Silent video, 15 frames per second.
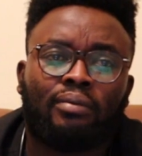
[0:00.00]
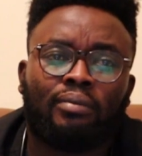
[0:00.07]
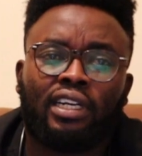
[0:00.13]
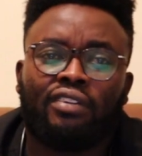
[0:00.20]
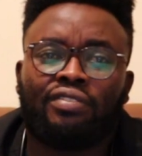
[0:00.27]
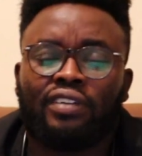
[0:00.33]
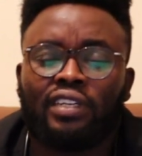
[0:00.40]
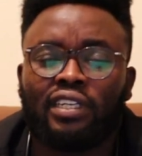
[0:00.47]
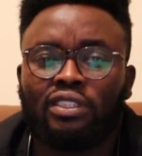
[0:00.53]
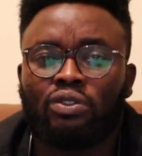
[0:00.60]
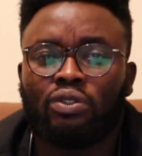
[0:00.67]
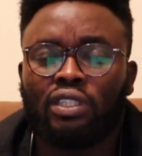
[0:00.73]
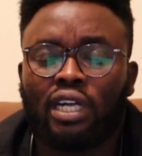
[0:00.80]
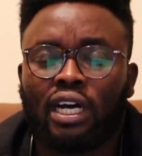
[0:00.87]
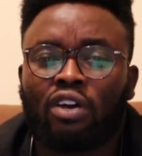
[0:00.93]
manifests
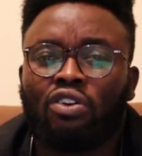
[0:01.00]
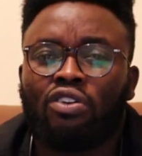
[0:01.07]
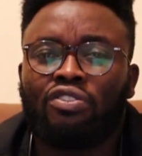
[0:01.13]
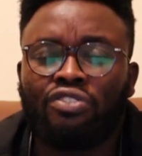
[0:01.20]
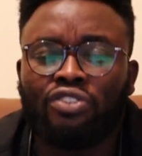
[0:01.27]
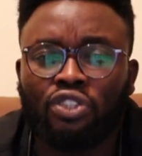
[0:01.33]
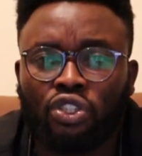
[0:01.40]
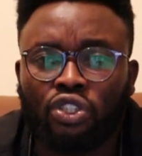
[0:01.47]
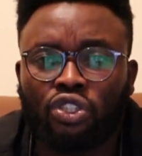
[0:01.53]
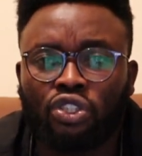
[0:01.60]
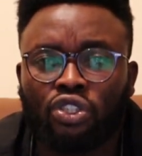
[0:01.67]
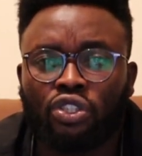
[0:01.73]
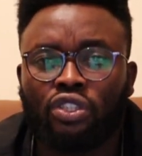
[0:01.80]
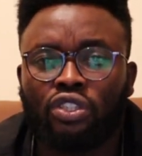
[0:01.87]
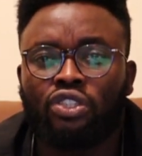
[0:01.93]
with
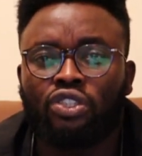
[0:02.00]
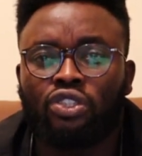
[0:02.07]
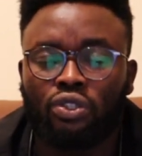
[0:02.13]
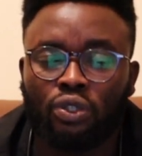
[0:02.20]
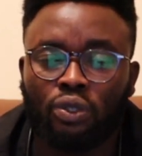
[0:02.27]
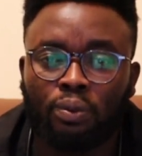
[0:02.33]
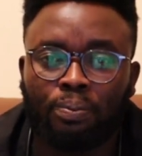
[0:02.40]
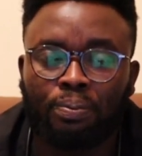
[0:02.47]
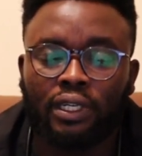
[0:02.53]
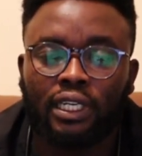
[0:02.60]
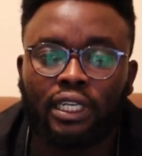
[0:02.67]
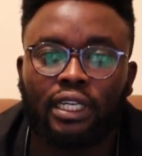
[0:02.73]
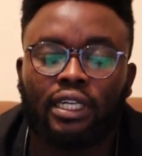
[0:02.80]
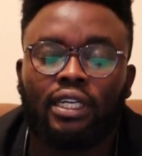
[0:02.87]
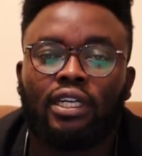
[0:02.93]
confusion,
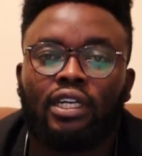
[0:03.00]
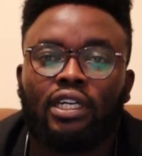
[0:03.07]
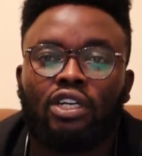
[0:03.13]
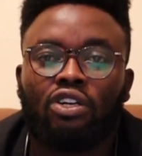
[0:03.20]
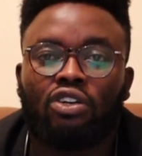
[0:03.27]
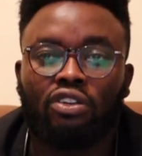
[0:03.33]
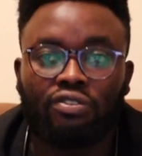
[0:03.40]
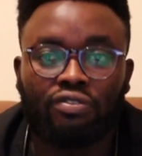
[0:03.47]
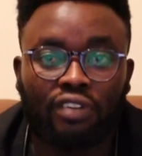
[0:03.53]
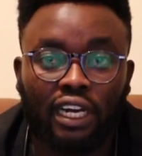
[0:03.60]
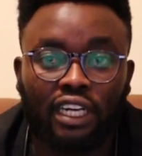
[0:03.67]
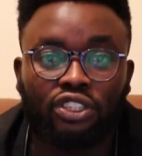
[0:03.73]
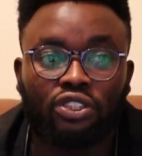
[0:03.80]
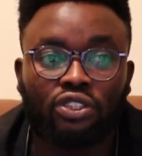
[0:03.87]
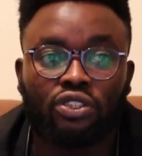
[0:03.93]
stupor,
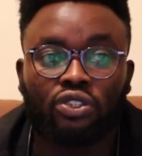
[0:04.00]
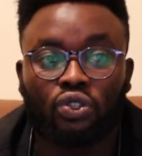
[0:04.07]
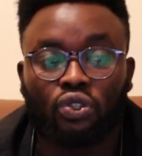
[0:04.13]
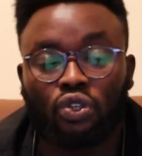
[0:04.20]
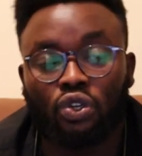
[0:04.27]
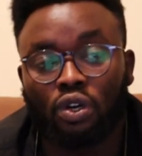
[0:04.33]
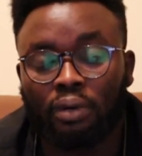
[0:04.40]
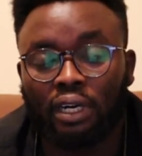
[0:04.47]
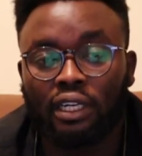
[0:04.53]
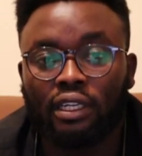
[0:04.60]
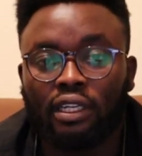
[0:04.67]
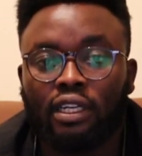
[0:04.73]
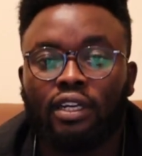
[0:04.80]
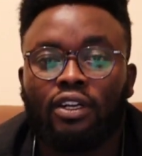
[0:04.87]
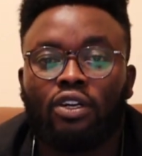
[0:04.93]
convulsions, or coma.
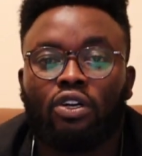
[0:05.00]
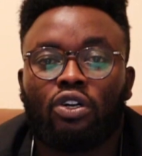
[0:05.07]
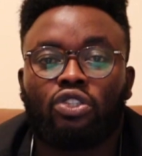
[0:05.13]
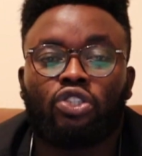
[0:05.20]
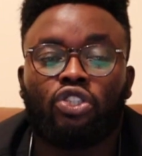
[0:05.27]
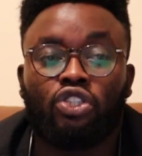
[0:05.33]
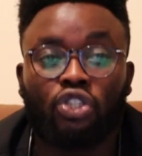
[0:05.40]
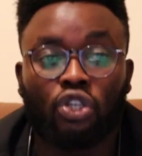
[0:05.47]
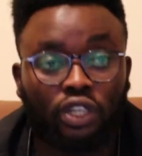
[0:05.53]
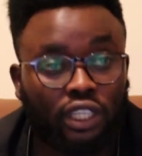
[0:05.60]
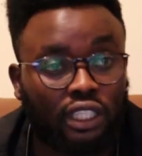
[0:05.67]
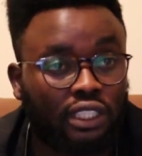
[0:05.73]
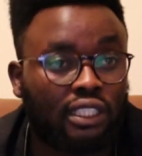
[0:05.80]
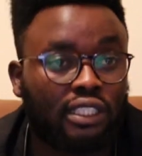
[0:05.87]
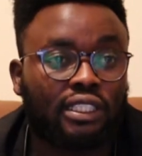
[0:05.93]
Also,
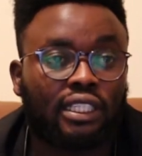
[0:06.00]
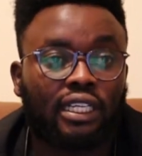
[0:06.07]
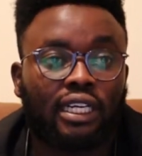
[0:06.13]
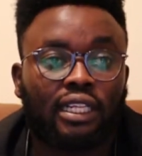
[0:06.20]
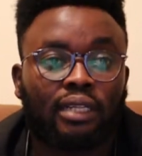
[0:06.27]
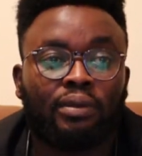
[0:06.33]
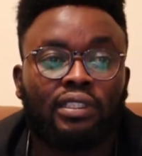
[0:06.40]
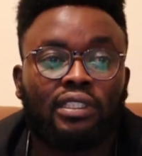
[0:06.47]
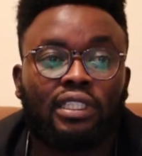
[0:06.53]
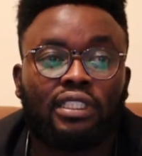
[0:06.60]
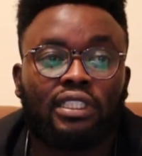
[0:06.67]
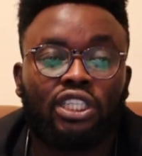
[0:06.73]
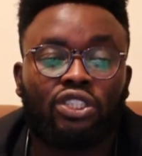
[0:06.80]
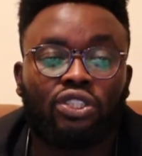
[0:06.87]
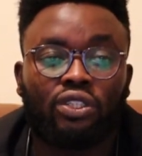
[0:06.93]
jaundice is another
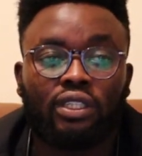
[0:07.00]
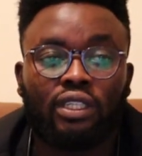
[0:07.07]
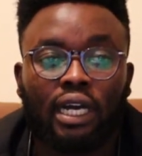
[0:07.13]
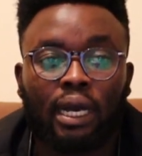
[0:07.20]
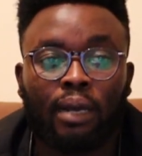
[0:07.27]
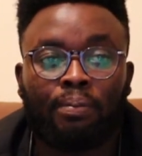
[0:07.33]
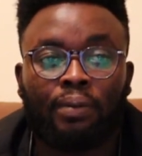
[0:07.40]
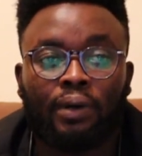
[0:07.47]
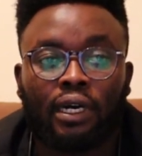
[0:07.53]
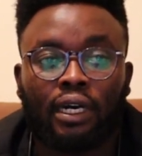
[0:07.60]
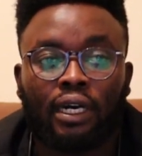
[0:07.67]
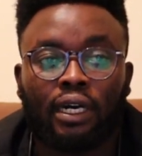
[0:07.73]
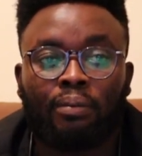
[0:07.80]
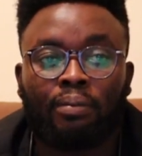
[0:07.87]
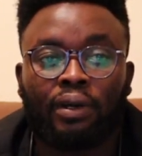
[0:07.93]
presentation,
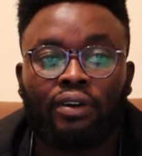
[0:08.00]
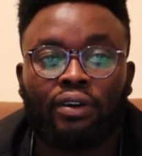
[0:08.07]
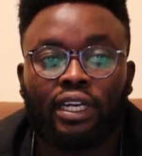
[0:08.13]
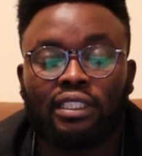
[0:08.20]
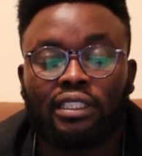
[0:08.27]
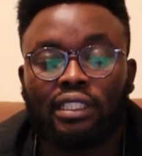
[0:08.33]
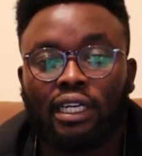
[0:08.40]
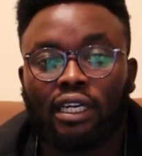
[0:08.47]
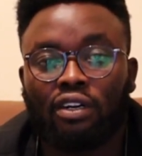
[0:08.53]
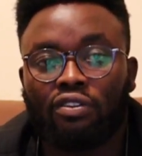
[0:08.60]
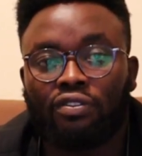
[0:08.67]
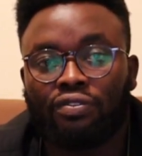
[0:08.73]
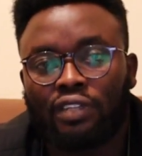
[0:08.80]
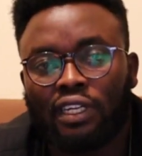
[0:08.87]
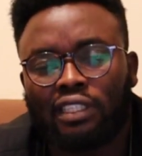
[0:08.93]
hyperpyrexia,
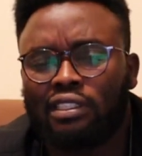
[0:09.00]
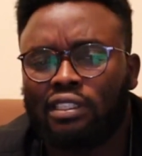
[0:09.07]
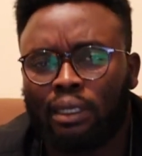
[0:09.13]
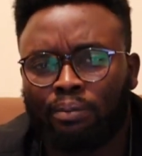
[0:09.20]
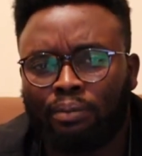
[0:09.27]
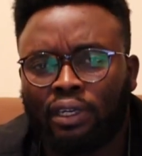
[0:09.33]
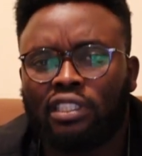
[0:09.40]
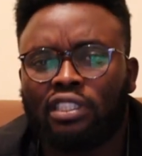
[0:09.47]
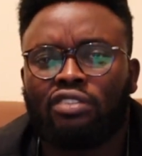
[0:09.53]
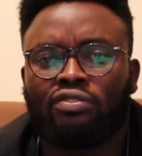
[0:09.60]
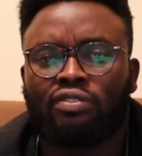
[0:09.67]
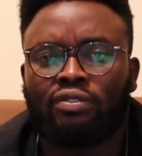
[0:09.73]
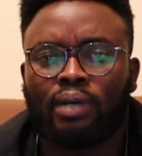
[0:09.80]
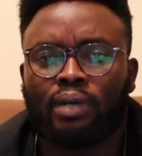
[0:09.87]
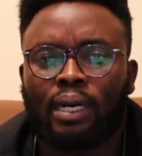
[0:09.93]
of that's temperatures of
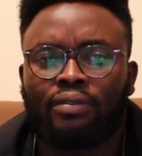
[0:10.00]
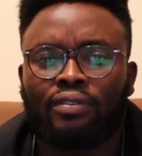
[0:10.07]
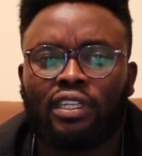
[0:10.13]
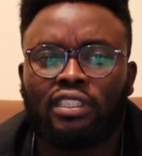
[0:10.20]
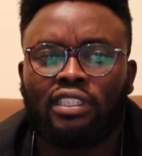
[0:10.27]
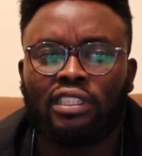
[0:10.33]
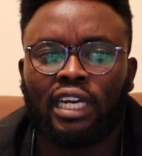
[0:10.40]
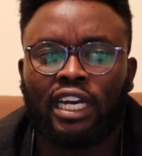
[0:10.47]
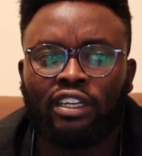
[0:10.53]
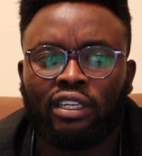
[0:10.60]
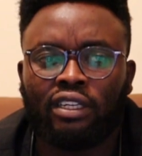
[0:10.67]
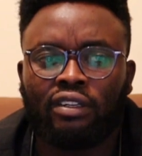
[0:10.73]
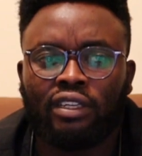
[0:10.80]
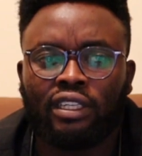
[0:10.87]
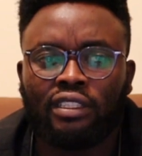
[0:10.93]
above 39
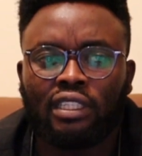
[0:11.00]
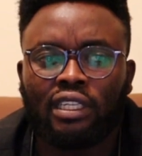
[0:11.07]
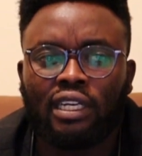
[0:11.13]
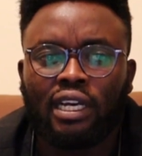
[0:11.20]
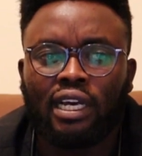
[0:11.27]
degrees,